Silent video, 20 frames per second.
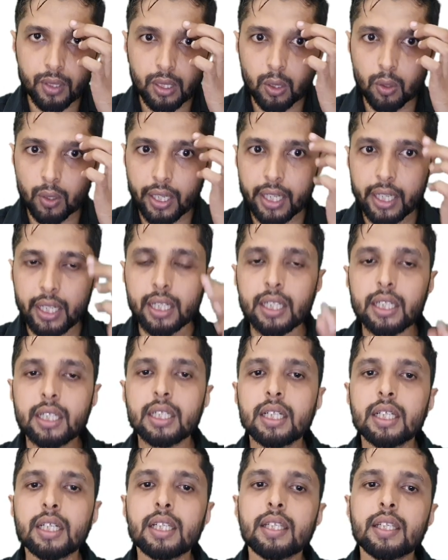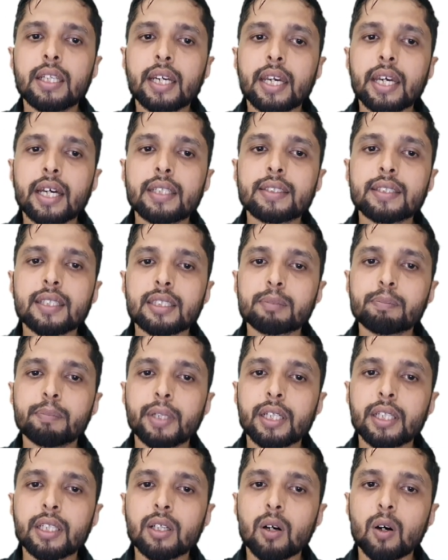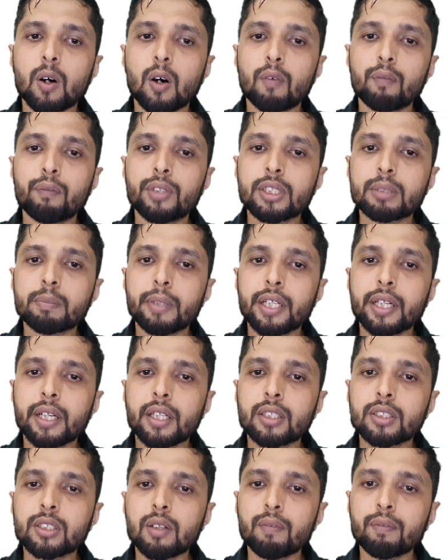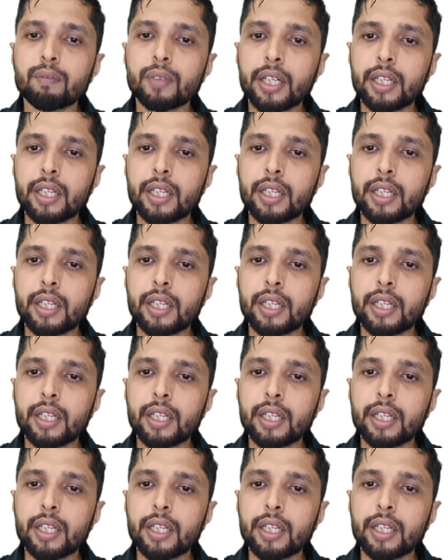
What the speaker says: Okay, they can suspend the office bearers of